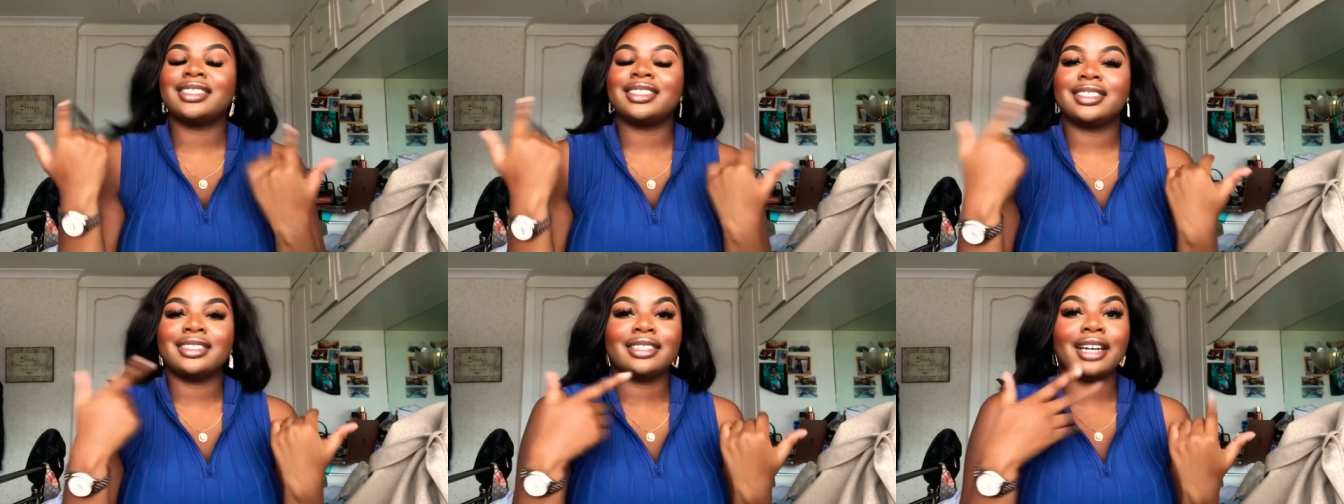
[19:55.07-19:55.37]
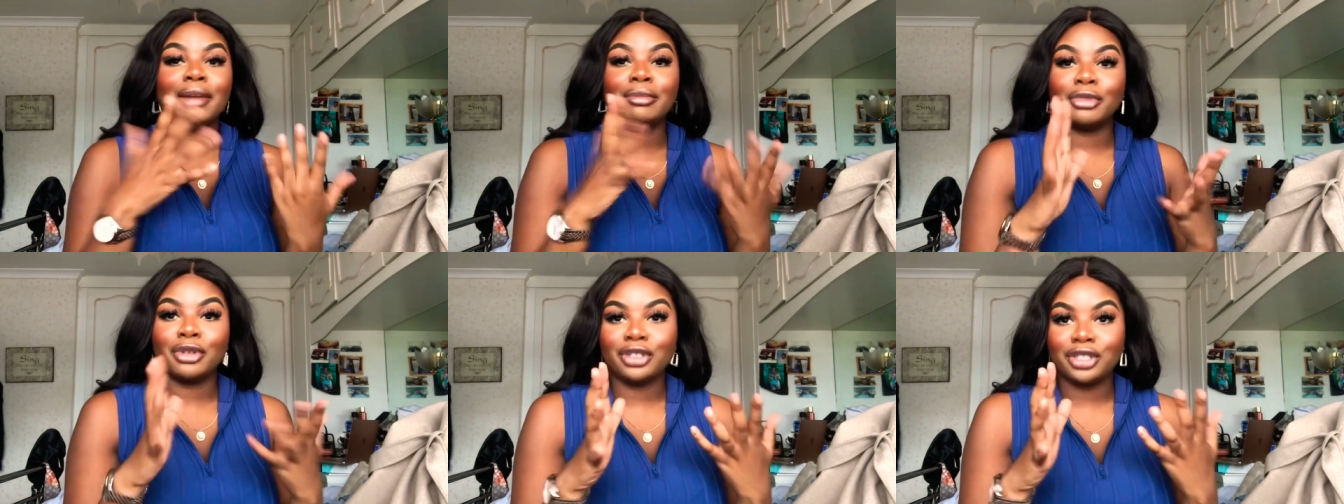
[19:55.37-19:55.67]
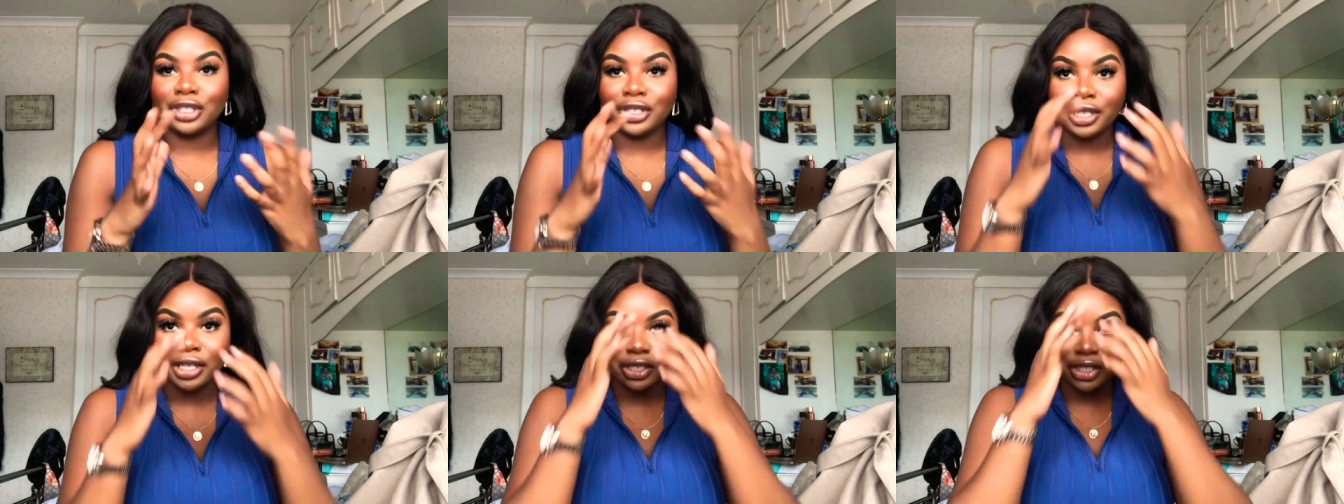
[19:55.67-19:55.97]
I'm not
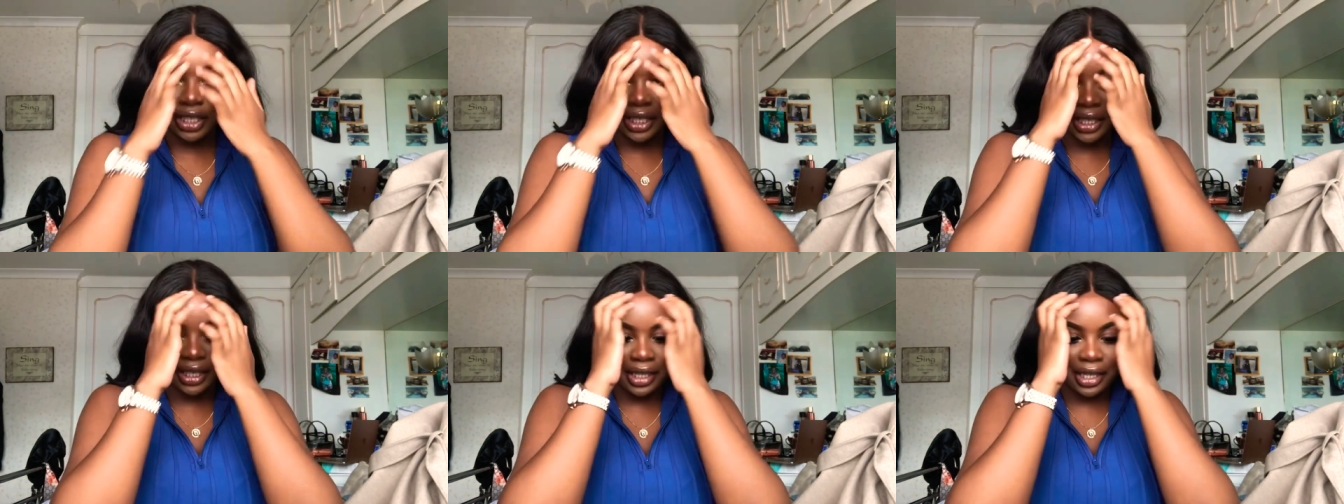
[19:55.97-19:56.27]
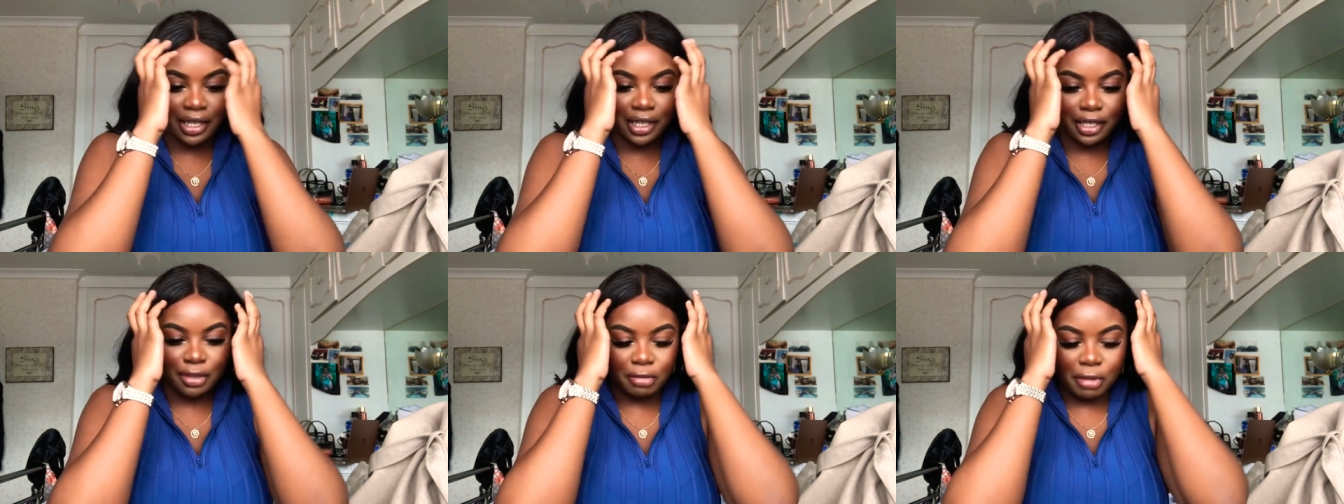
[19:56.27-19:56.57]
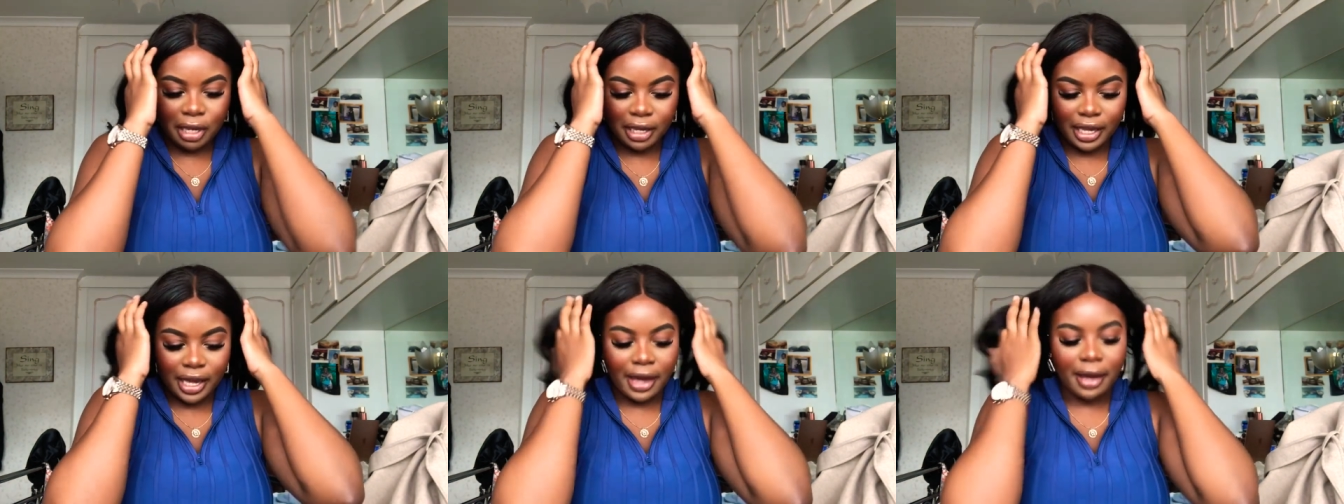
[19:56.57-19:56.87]
doing it justice. But
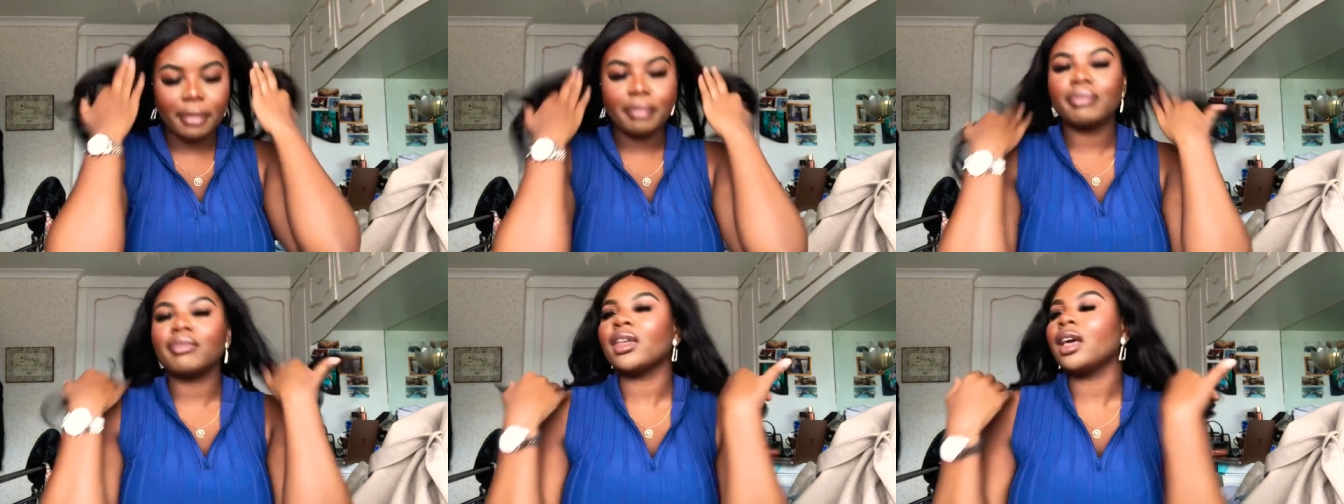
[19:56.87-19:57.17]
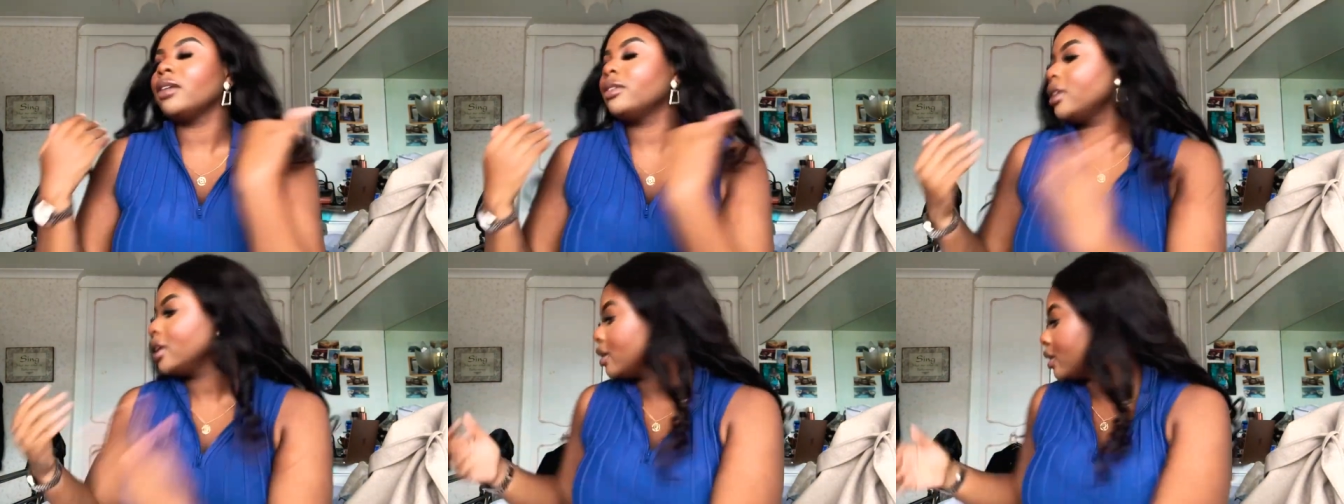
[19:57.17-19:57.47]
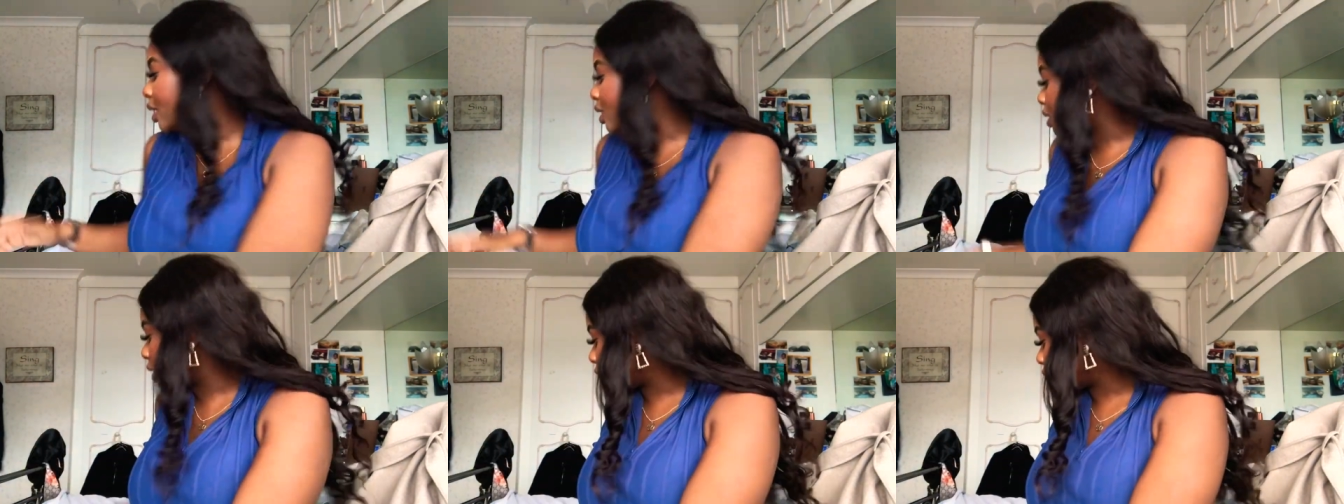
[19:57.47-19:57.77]
yeah, I think
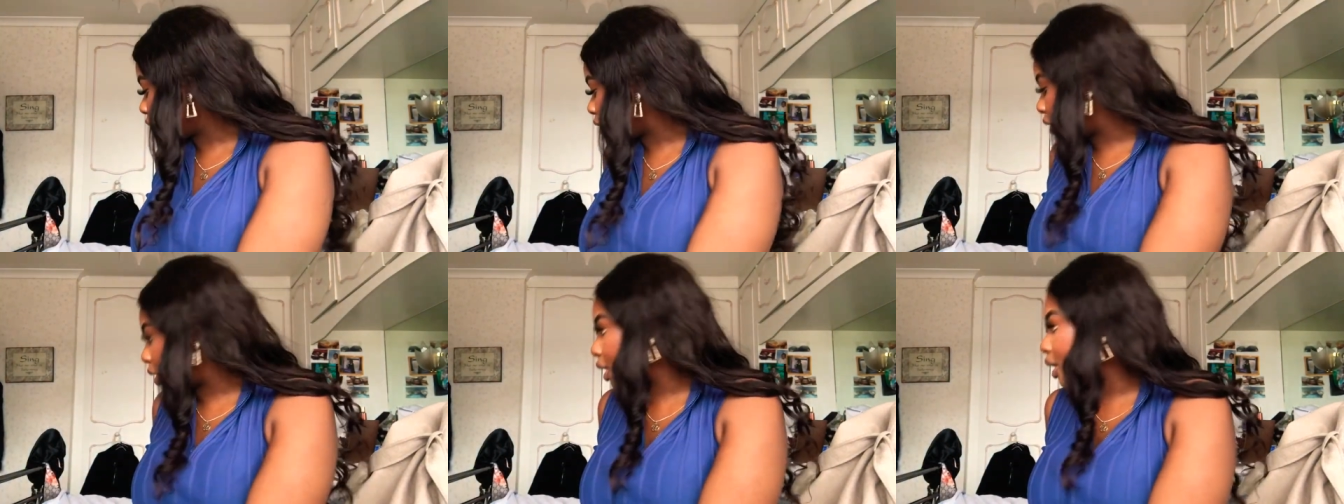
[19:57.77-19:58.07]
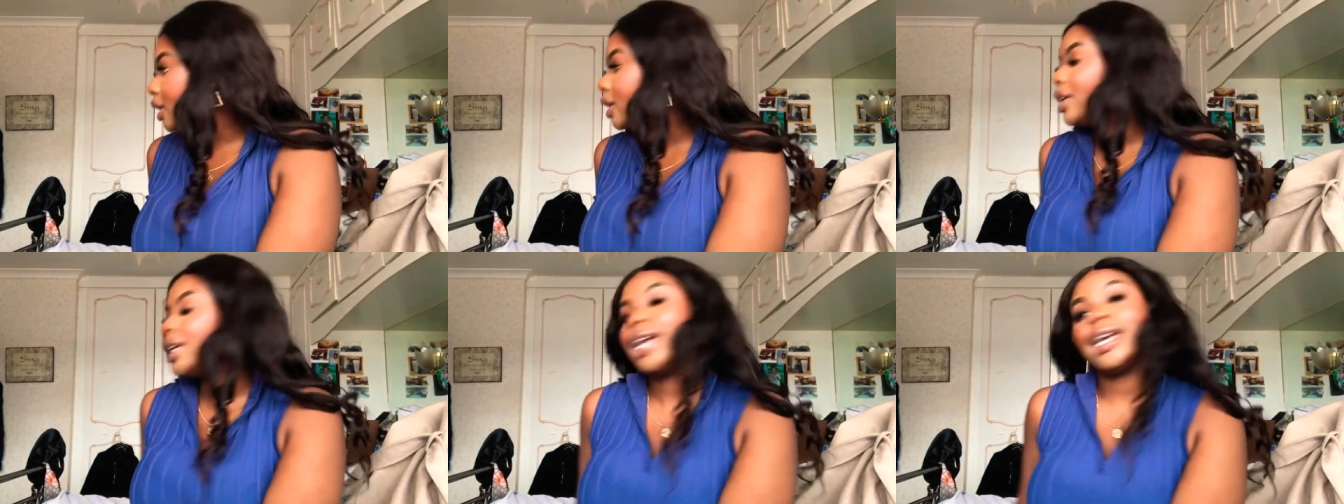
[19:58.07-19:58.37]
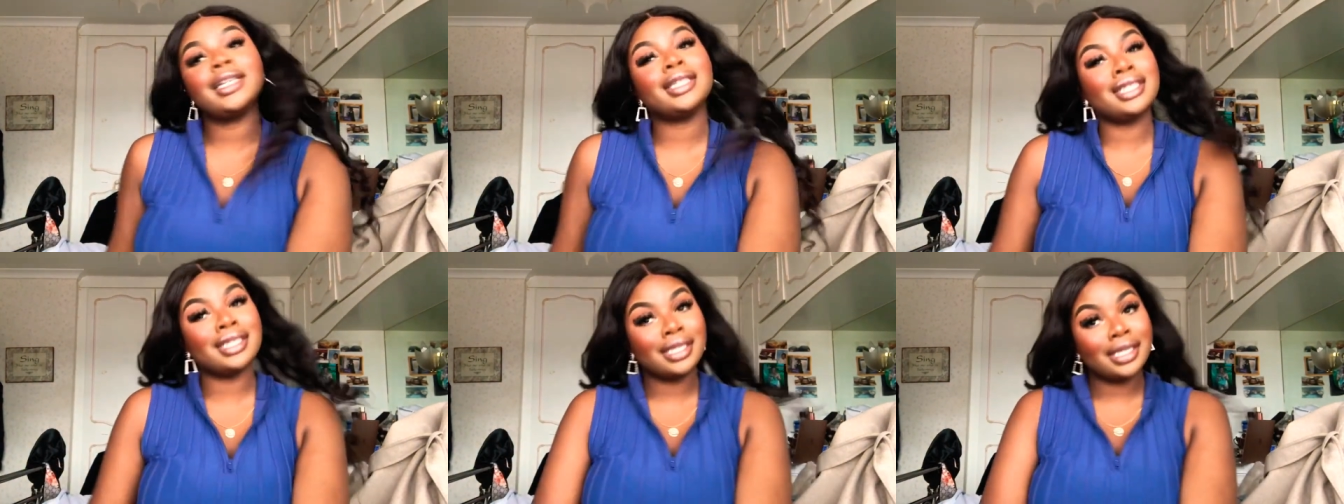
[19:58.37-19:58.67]
that's everything.
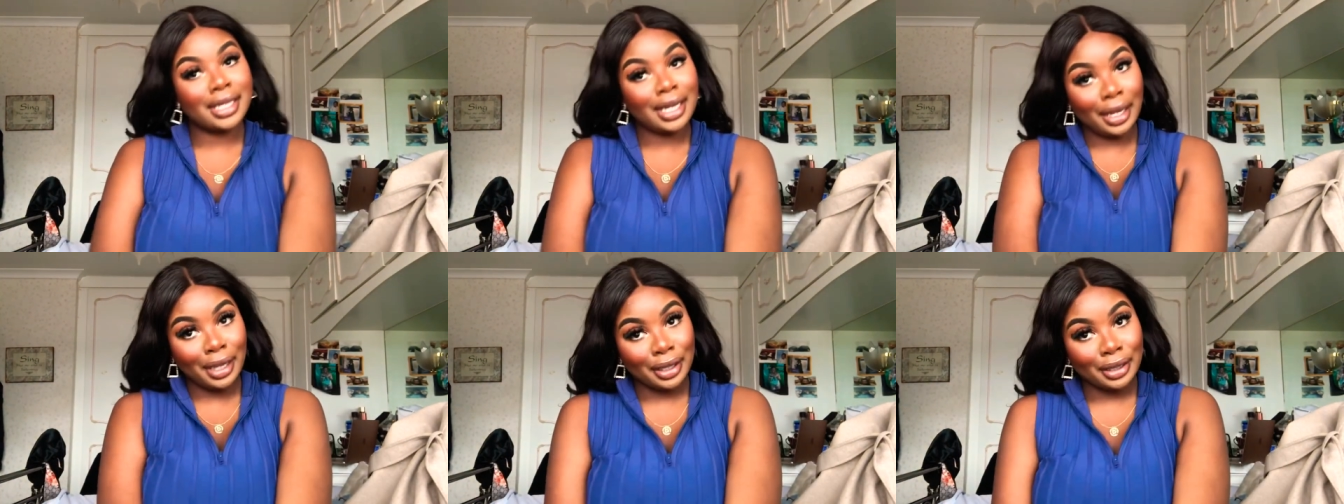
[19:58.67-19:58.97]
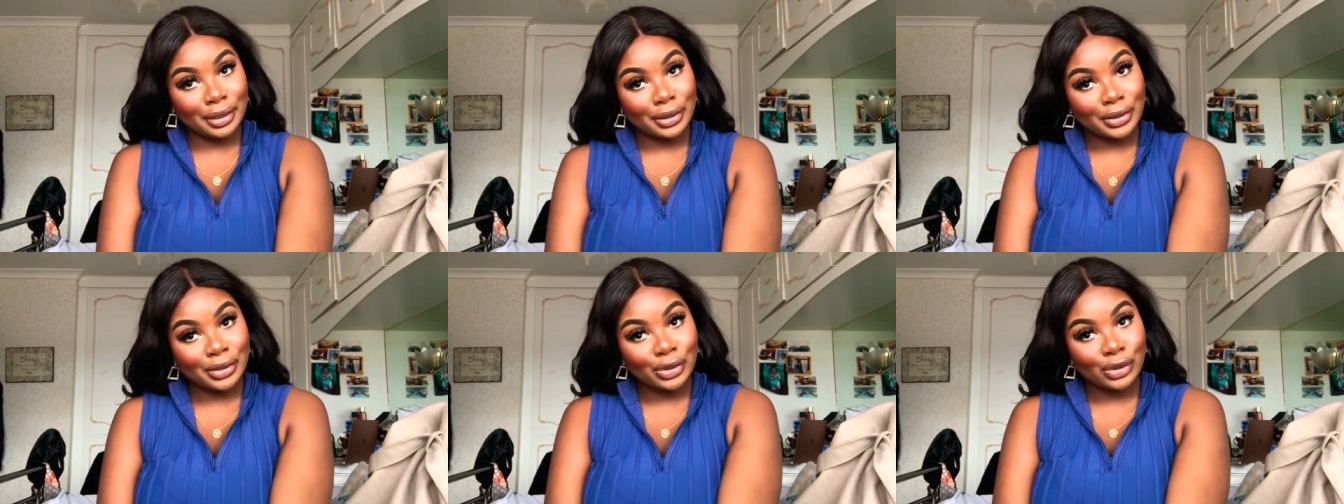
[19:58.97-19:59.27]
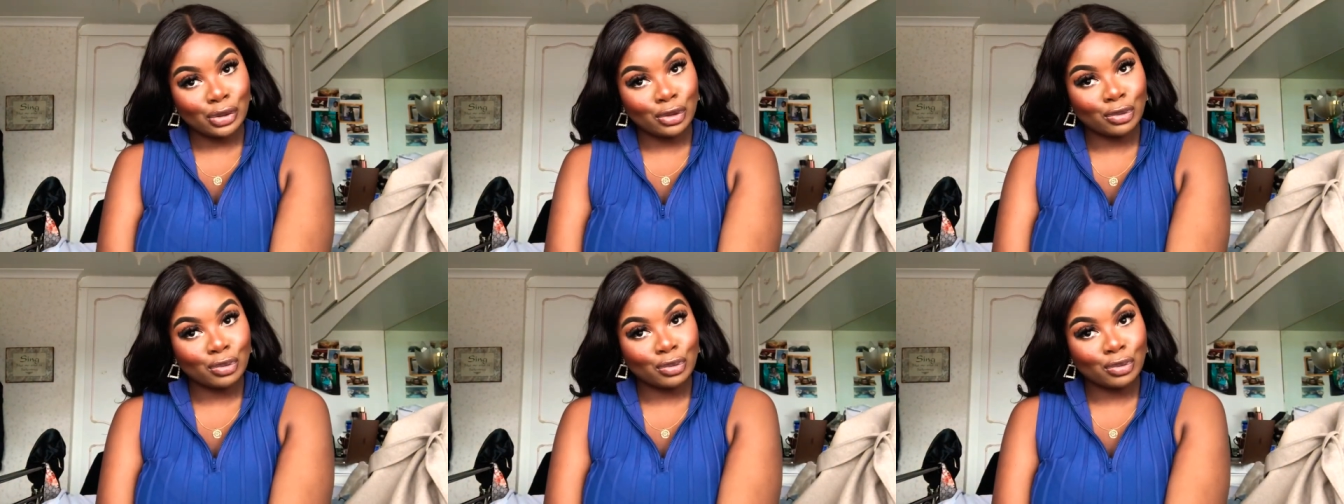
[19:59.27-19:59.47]
Yes, it is.